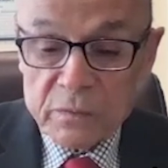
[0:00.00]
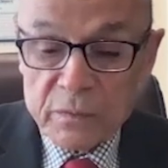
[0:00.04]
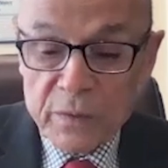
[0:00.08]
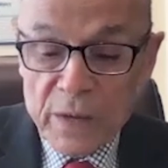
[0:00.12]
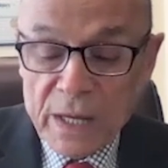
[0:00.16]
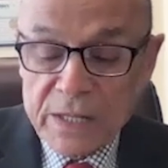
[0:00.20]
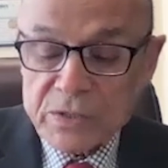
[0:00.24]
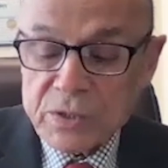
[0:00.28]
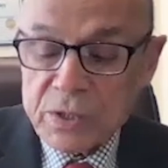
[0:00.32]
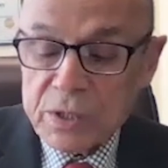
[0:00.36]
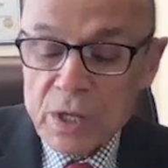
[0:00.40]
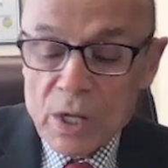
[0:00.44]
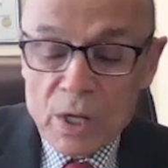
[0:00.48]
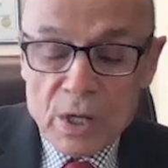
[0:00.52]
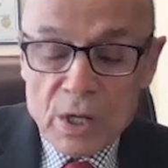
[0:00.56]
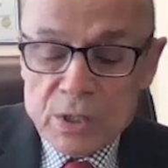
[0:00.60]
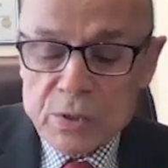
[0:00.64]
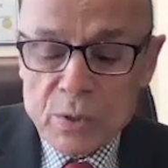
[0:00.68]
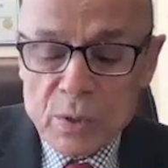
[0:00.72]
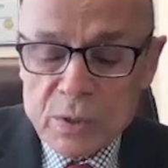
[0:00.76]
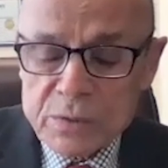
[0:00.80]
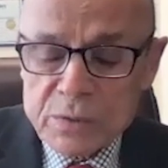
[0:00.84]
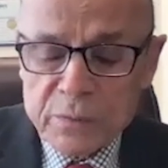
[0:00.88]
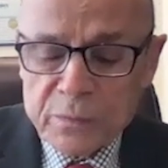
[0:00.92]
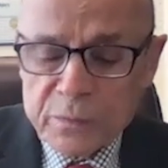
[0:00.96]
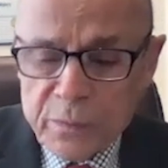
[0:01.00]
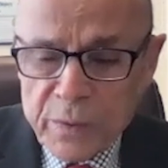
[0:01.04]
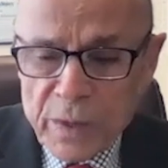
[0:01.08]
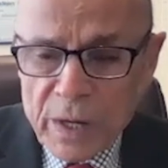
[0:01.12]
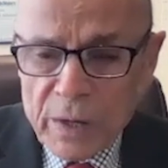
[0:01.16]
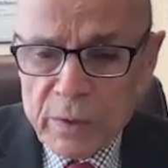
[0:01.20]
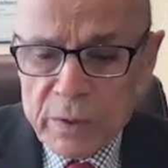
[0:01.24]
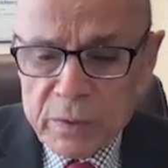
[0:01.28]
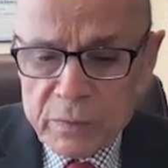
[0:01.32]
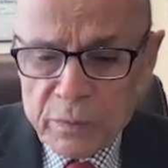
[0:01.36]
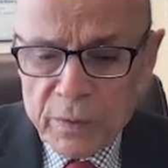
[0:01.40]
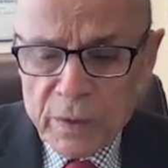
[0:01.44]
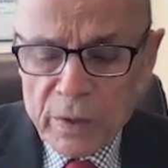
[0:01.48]
infection. So it's
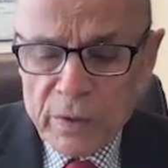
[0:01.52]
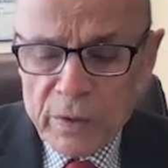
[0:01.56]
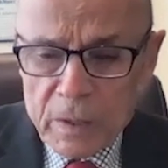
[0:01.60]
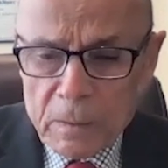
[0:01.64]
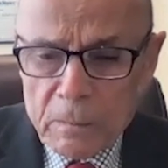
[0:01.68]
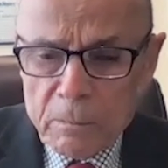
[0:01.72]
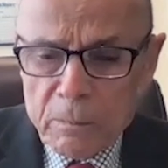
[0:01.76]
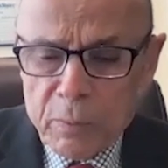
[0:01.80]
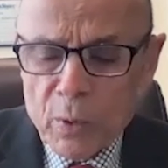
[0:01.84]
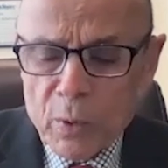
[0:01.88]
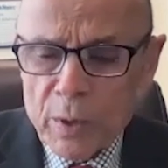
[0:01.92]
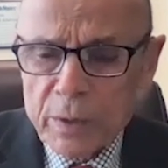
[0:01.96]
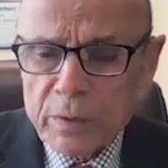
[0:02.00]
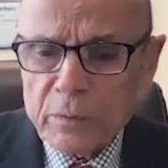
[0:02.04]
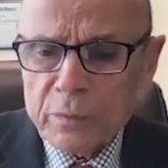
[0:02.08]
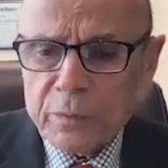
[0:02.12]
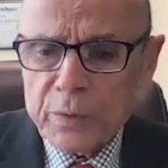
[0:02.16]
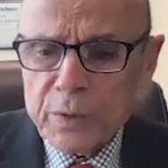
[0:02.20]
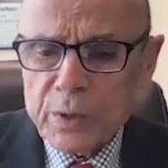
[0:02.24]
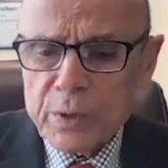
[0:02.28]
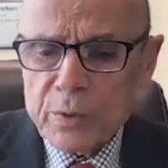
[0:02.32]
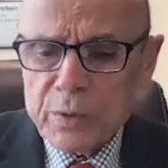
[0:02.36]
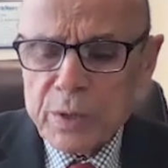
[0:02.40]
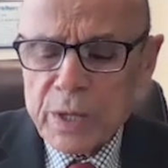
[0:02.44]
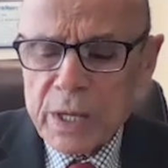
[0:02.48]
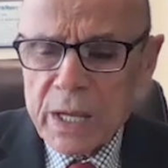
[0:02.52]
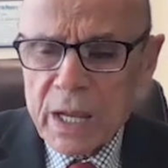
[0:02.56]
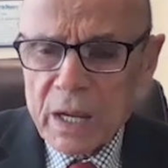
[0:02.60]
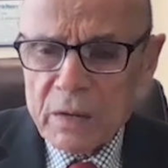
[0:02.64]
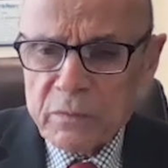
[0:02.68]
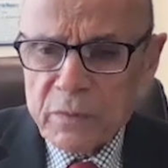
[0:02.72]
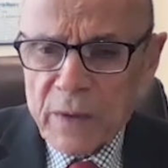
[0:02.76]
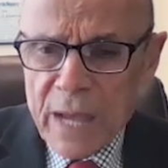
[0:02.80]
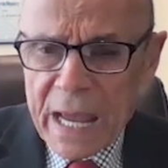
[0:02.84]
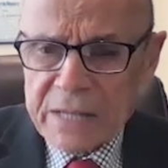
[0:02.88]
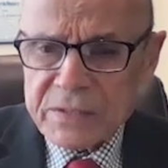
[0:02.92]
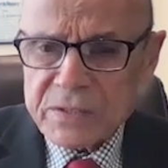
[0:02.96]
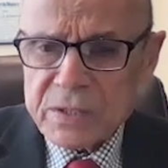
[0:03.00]
very, very important for you to
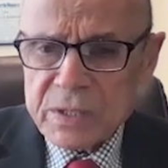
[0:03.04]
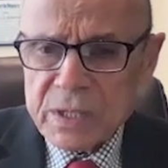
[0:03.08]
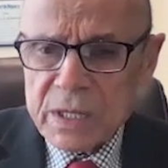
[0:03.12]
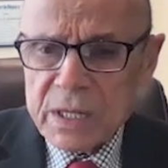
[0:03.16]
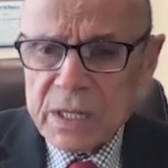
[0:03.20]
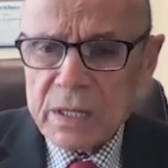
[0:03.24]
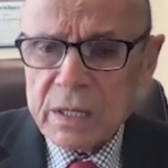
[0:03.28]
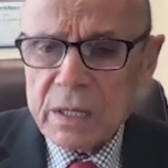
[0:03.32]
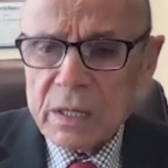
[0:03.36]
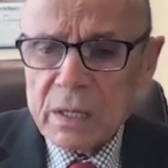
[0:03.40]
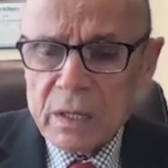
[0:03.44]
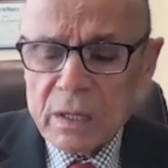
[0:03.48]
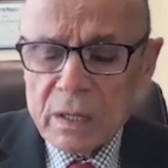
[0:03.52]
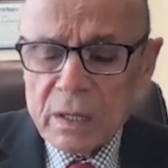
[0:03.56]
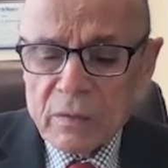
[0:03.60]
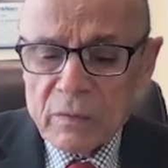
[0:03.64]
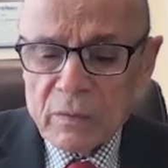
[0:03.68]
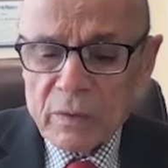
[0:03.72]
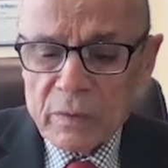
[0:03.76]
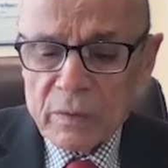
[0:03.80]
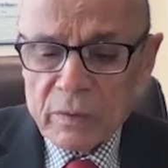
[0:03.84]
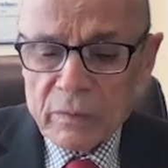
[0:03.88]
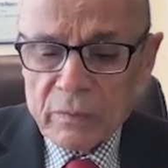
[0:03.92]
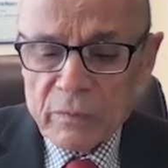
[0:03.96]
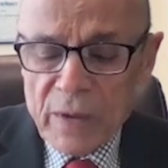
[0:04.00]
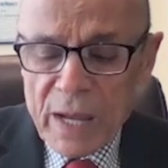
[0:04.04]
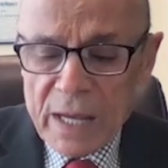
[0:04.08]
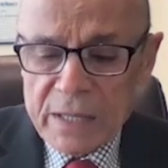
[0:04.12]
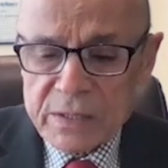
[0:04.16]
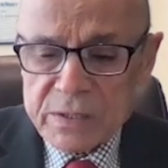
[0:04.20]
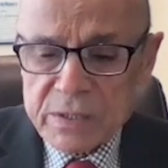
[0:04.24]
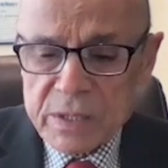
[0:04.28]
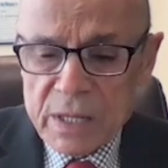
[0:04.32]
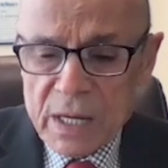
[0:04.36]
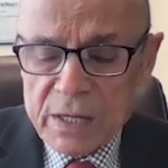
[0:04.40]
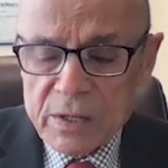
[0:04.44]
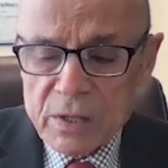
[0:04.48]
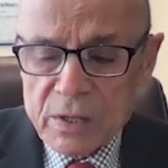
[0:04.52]
get vaccinated
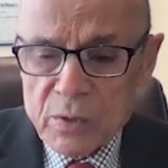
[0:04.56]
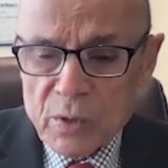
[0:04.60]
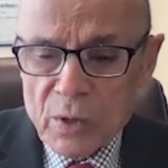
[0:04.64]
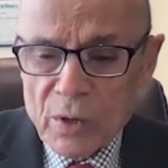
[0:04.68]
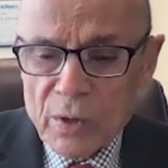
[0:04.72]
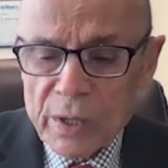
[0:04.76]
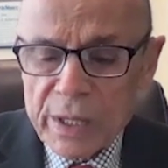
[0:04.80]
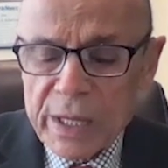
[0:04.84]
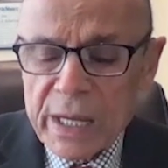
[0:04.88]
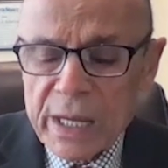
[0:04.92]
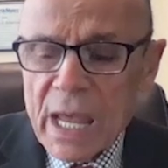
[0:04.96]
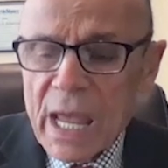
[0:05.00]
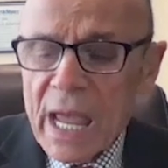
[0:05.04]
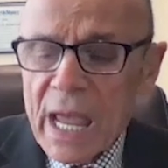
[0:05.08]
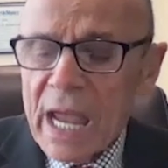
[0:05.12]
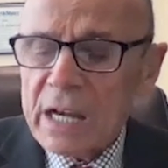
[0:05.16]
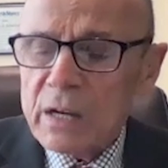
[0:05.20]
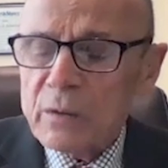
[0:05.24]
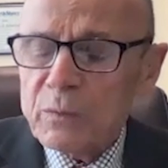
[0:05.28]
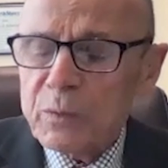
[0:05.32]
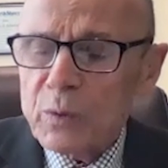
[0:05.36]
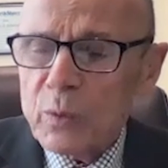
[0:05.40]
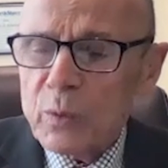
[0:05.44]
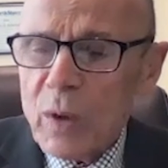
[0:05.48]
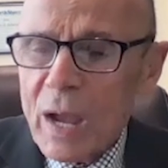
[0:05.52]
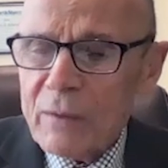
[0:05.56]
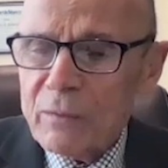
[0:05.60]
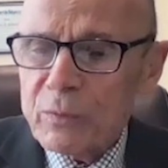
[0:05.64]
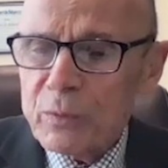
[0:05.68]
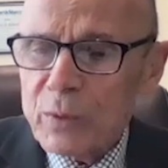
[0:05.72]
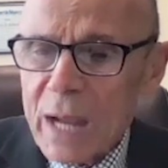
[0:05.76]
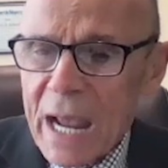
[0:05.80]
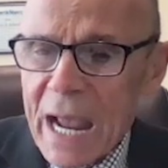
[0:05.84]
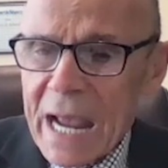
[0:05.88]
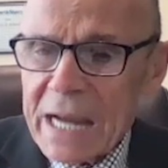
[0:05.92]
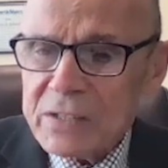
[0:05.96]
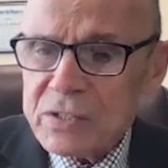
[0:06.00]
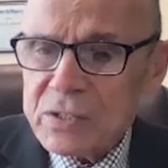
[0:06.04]
vaccinated early. And if you have
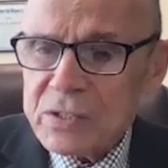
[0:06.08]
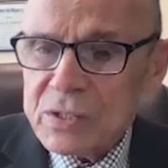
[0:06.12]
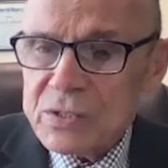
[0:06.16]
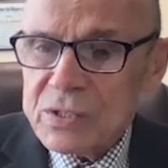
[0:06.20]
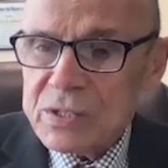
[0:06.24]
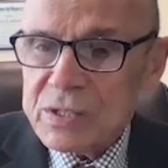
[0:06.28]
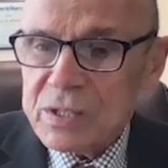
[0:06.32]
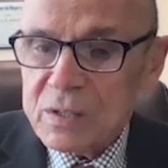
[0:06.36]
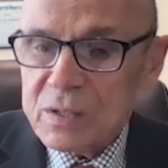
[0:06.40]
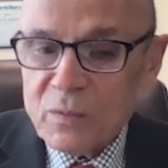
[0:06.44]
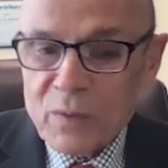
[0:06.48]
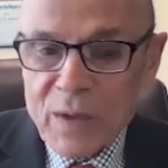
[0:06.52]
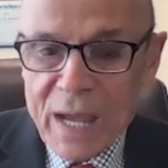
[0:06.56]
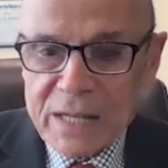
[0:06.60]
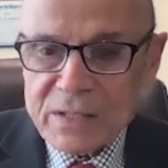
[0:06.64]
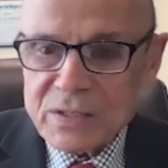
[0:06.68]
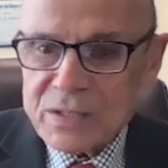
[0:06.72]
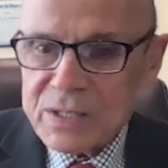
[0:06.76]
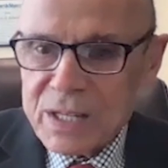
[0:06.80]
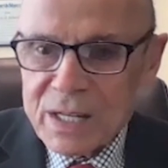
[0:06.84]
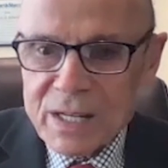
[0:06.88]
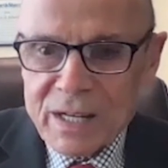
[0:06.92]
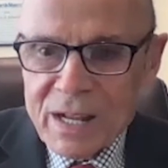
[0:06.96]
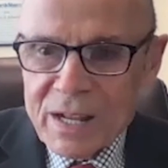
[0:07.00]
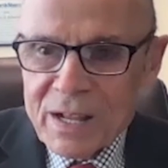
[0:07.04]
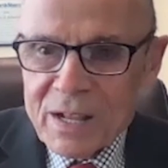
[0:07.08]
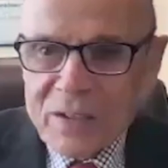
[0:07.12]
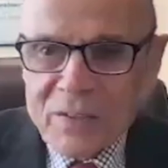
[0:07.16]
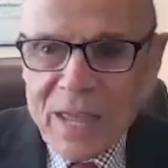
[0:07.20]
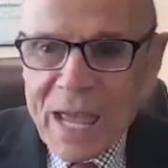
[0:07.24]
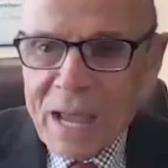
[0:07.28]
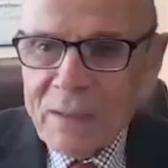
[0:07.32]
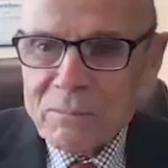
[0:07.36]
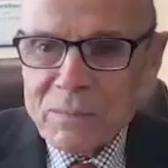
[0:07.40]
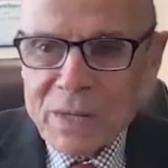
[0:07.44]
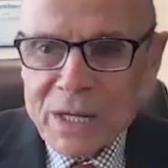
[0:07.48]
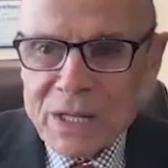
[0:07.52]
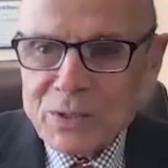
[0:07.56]
reactions to the vaccine,
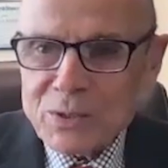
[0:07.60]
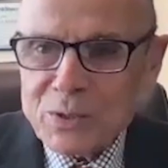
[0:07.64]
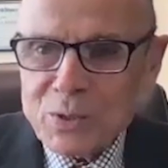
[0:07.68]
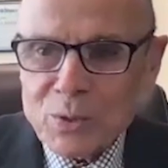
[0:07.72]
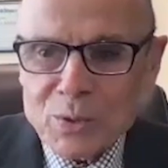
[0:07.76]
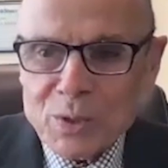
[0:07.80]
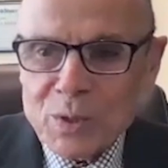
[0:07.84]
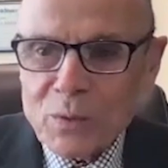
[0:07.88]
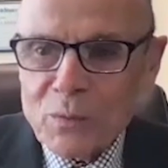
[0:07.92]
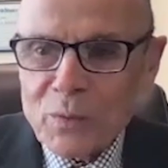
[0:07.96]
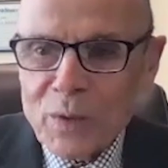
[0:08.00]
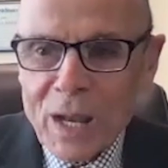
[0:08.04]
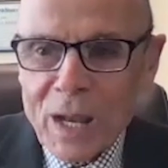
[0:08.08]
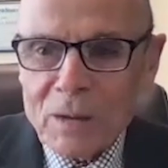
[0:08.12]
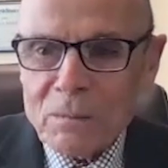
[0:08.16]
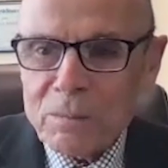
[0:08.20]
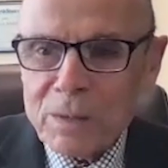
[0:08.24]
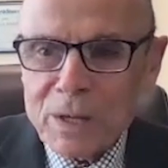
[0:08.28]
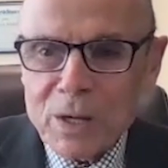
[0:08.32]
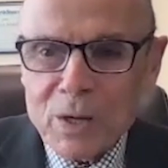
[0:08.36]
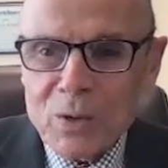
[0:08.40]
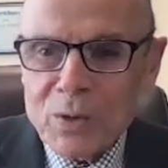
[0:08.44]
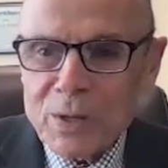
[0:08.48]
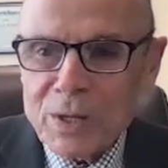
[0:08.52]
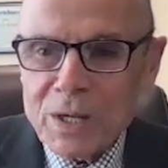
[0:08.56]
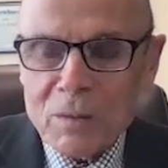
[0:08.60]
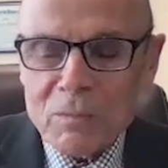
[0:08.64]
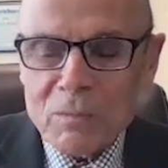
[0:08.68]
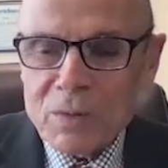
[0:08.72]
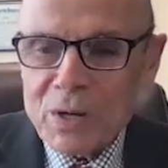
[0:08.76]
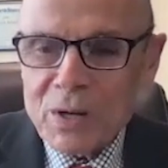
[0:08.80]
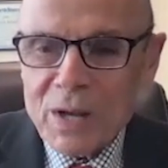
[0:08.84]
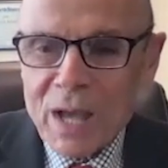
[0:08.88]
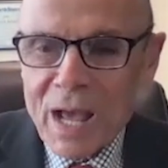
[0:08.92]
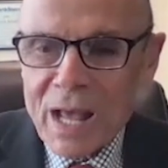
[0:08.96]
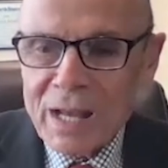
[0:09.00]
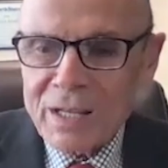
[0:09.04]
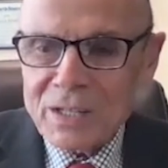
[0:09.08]
that means you're developing good
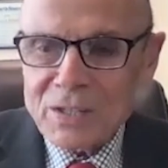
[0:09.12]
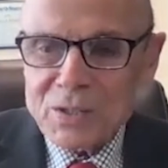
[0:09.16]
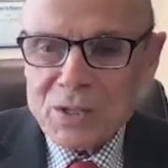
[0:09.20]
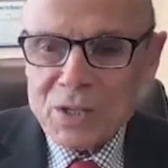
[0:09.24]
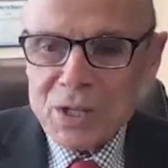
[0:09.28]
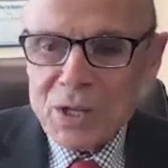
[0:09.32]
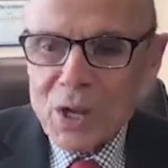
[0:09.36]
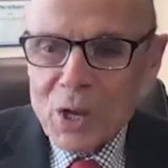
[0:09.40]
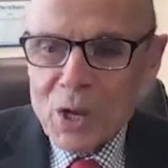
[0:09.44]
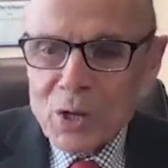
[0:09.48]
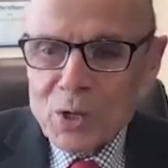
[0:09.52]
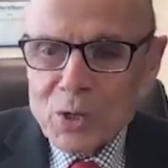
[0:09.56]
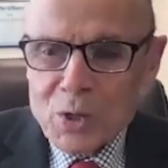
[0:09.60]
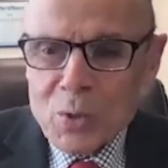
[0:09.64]
immunology.